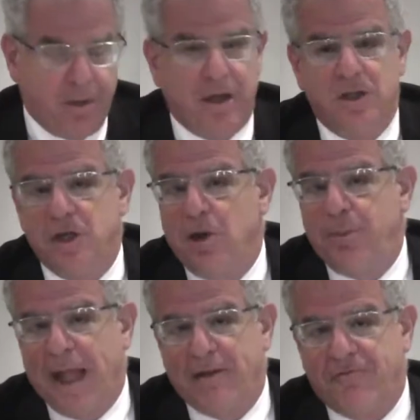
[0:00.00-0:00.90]
big geo
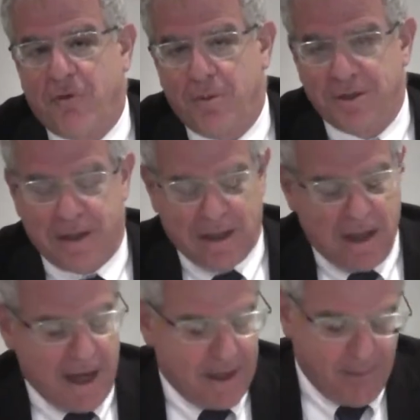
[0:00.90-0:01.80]
platforms and the
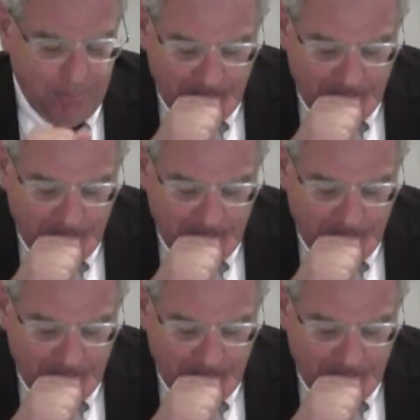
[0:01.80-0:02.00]
like.